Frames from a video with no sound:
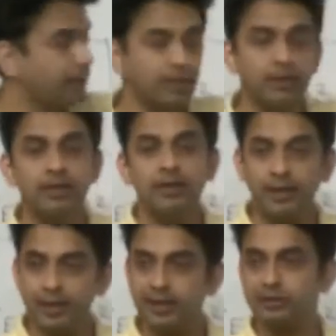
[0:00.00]
and
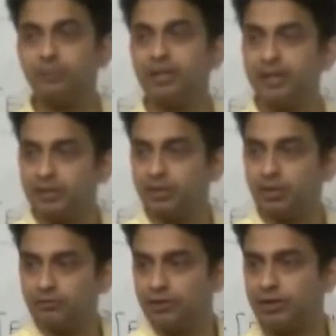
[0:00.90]
take the expectation
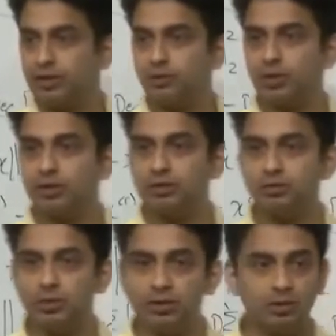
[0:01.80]
of the thing you wanna
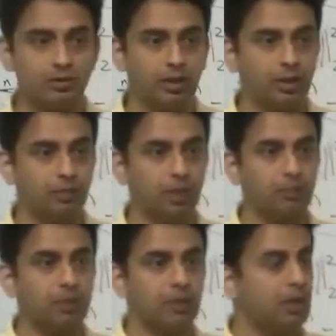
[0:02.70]
you want to uh,
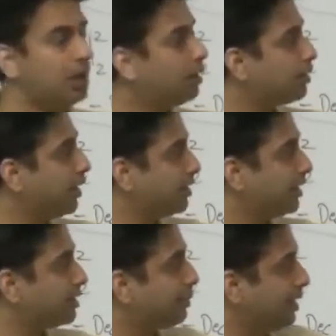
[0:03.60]
uh, uh, take
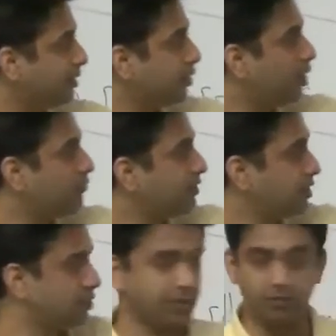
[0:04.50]
the expectation of with
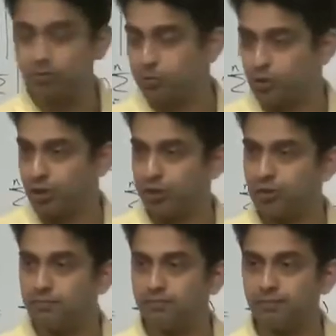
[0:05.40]
respect to the posterior.